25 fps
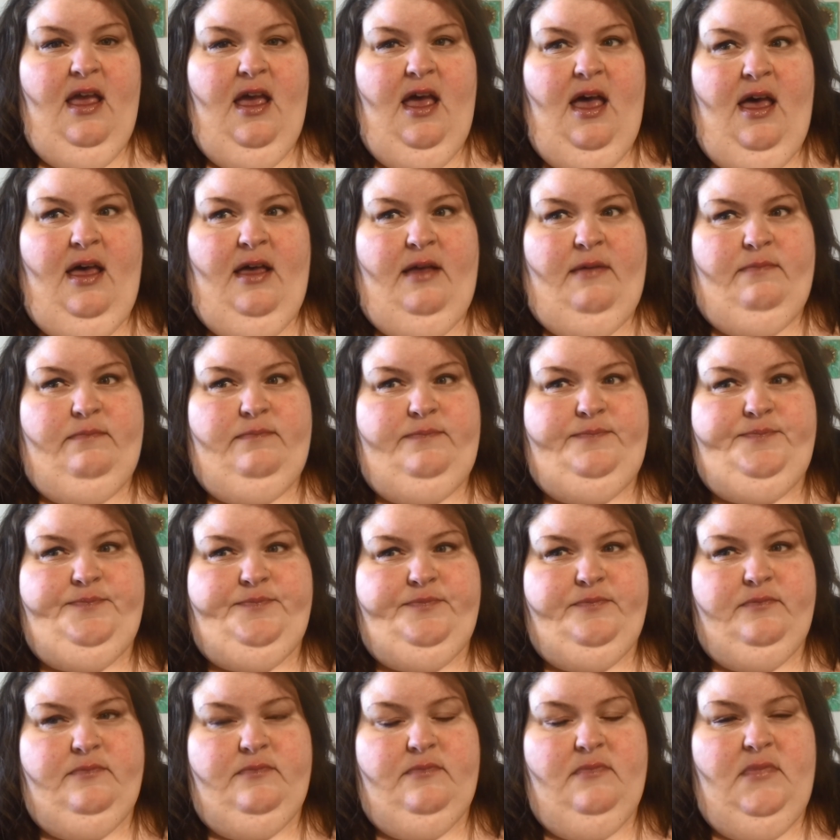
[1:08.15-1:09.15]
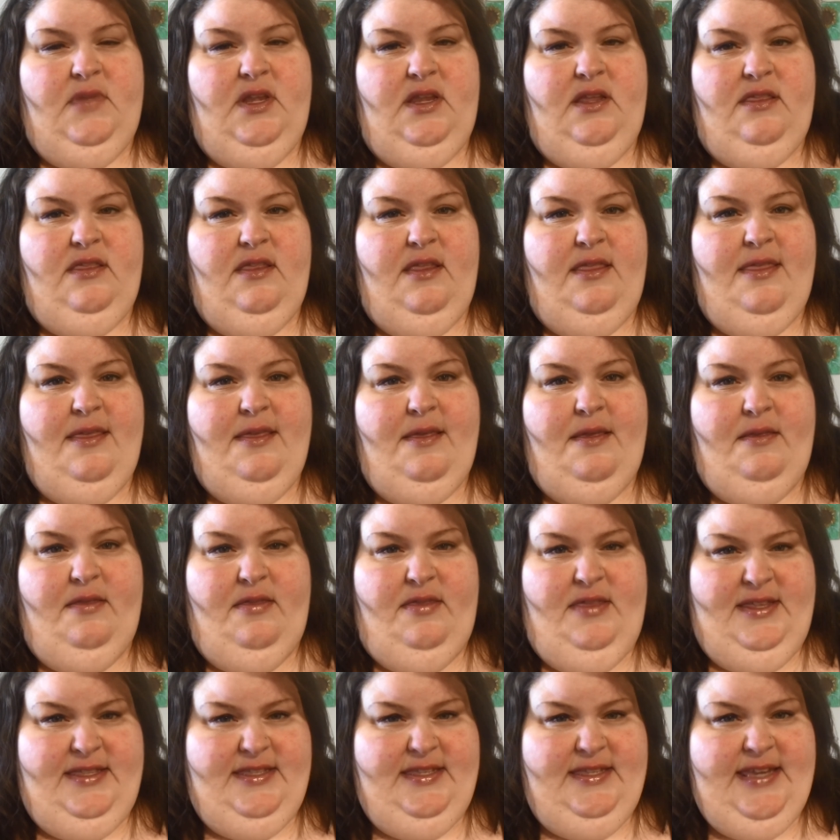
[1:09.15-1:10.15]

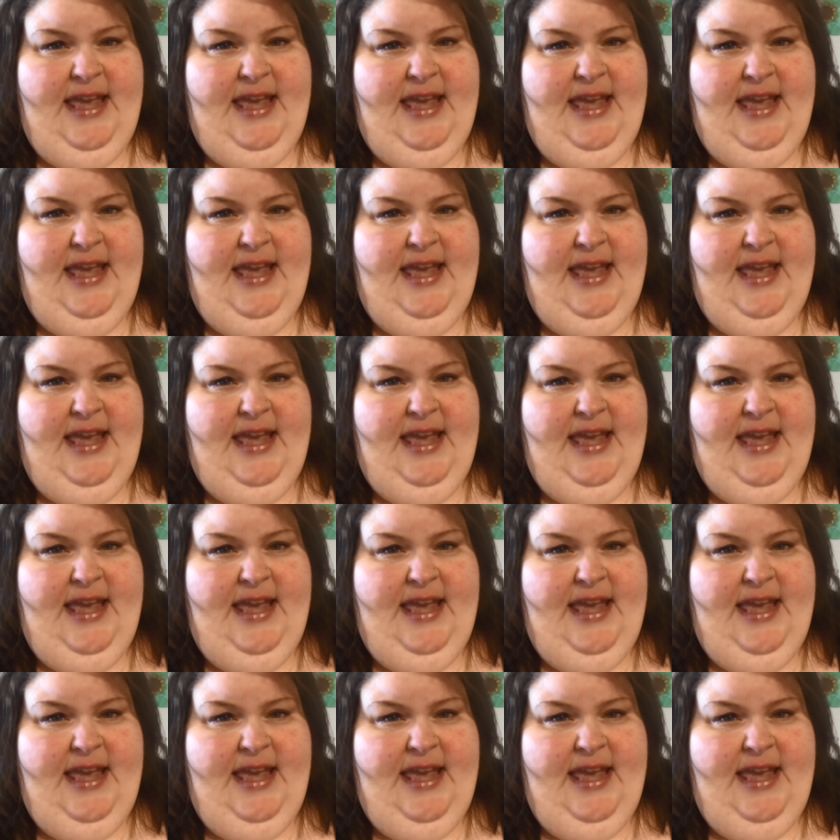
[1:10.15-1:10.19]
The